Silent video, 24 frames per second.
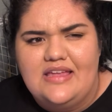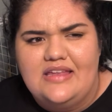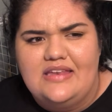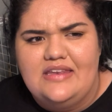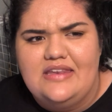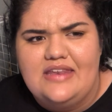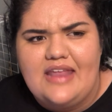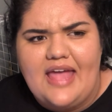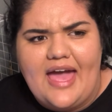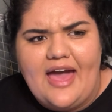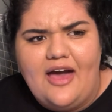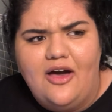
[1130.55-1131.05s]

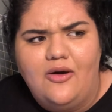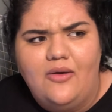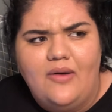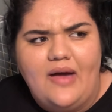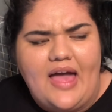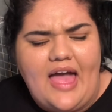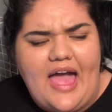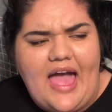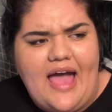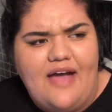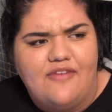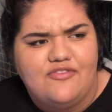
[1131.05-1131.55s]

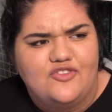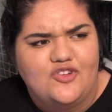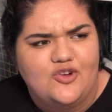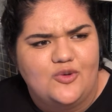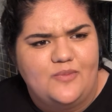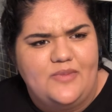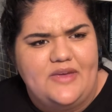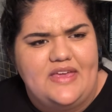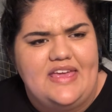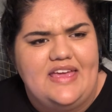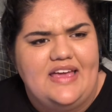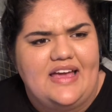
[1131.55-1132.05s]
now after
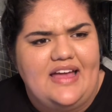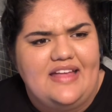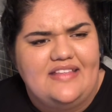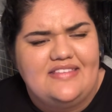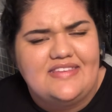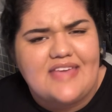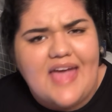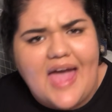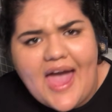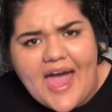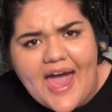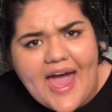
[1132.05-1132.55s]
being
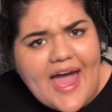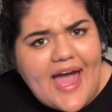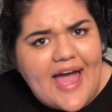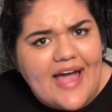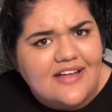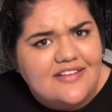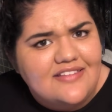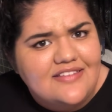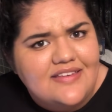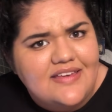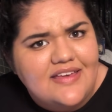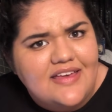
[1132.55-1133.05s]

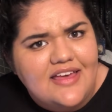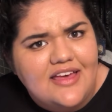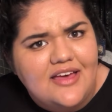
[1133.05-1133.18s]
attacked